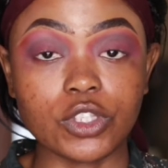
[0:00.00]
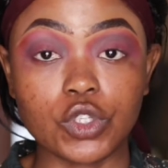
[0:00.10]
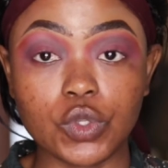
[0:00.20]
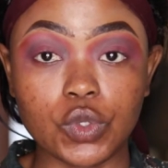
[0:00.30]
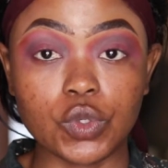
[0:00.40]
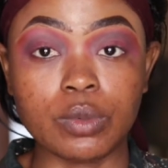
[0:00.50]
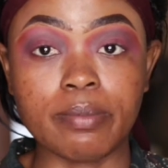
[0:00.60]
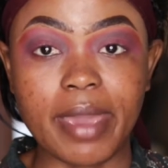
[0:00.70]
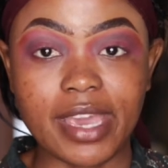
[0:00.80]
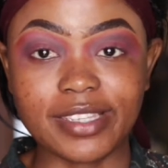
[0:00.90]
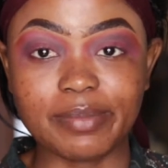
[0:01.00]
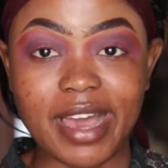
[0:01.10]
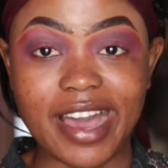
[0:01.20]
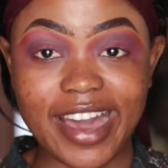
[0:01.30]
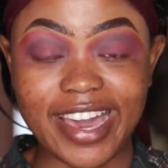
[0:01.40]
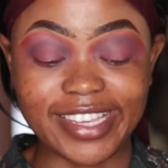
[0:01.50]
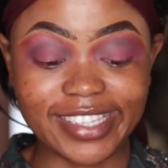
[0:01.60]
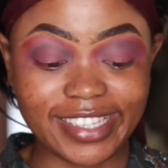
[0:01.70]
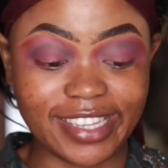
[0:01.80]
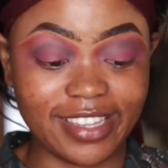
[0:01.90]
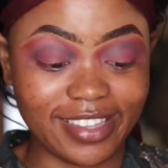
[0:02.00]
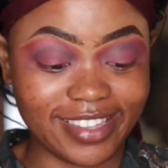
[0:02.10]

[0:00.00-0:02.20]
to base my eyes.